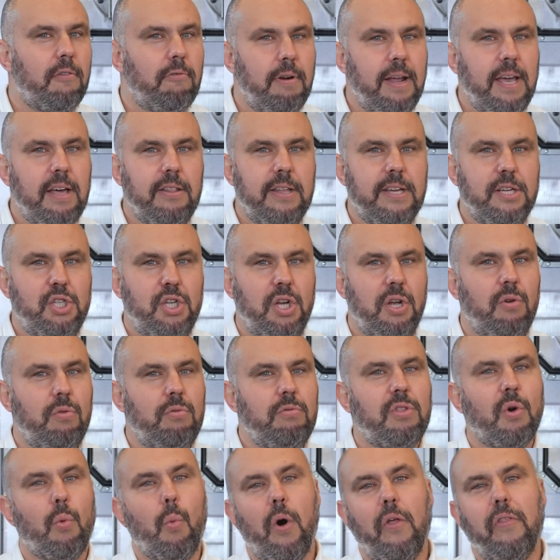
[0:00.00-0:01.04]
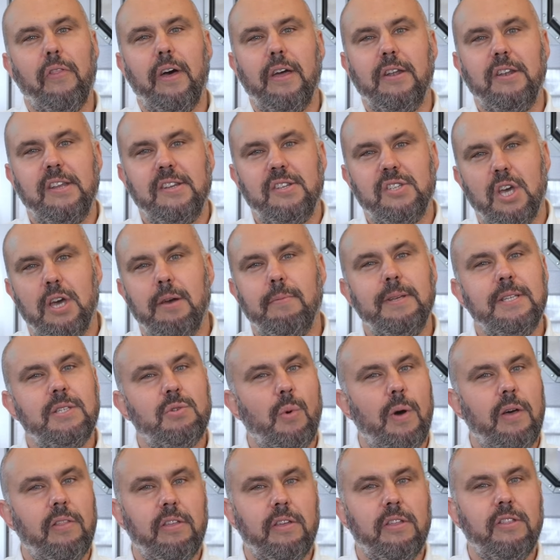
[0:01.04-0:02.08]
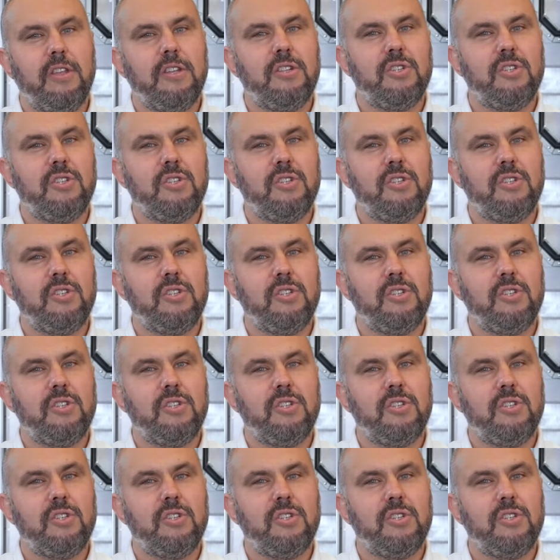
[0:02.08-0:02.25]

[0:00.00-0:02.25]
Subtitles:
real issue, the one that determines whether the